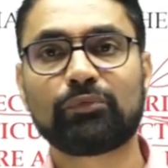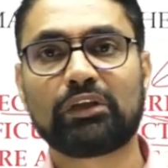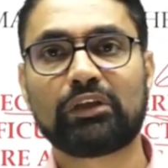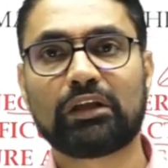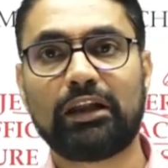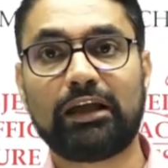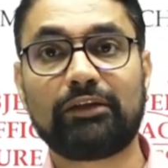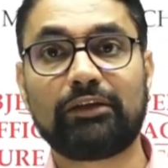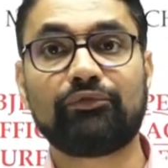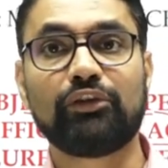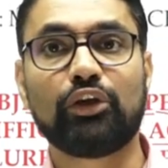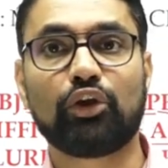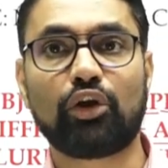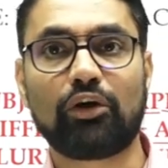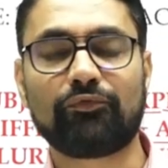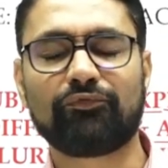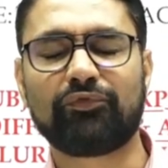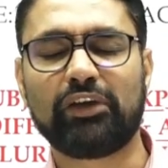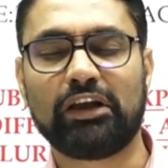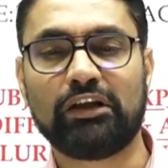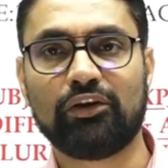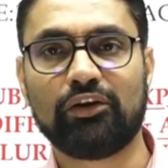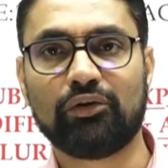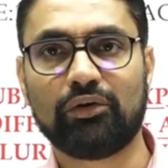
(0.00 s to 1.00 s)
like fear of
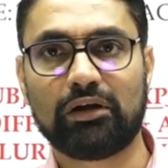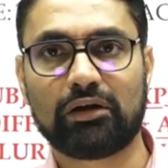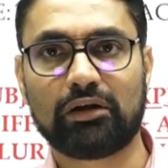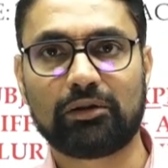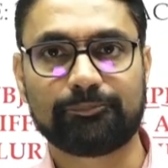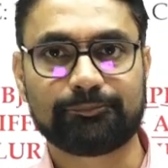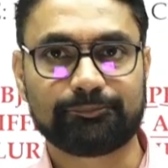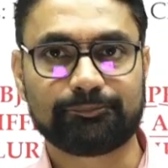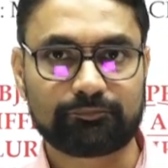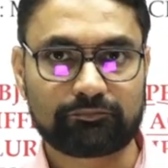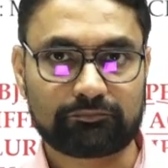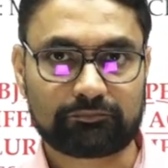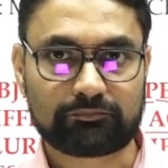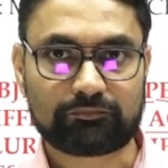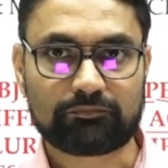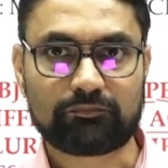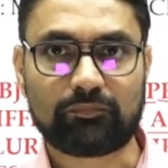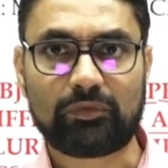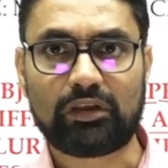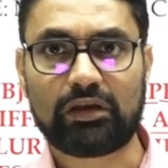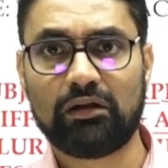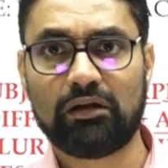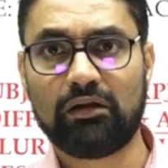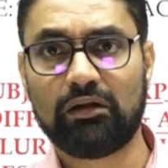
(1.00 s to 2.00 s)
failure,
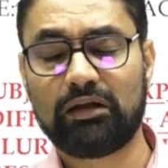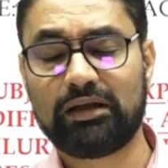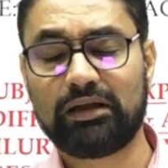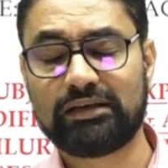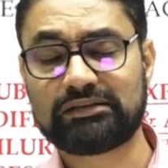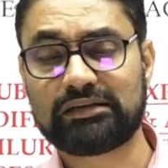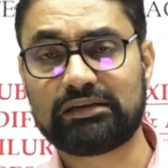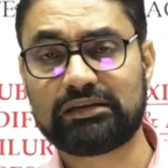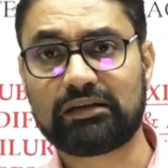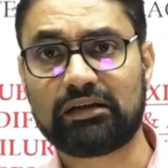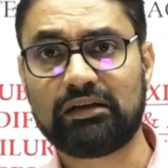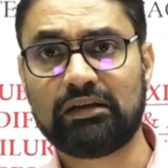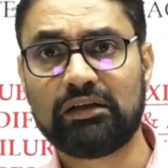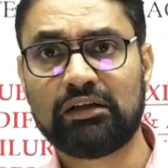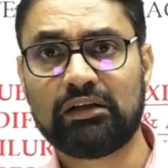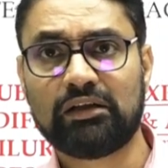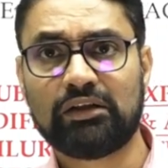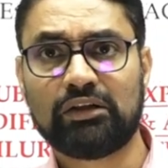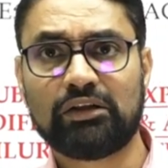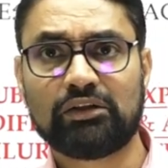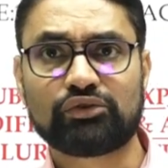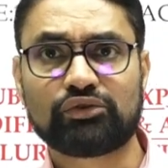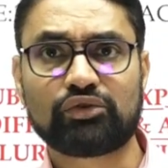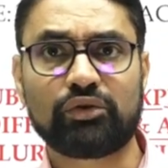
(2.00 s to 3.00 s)
etc.
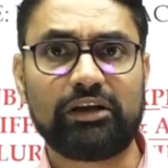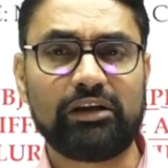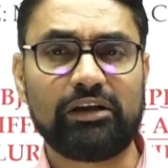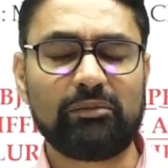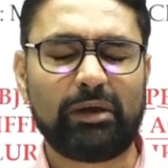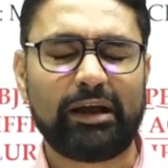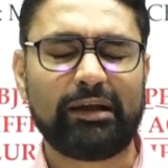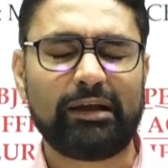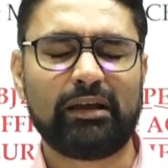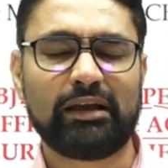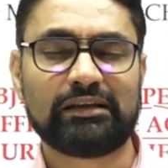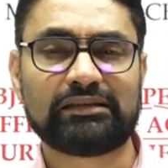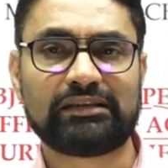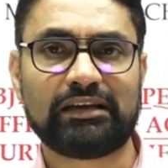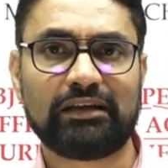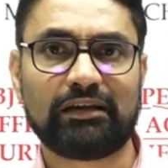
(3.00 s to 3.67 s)
So in my essay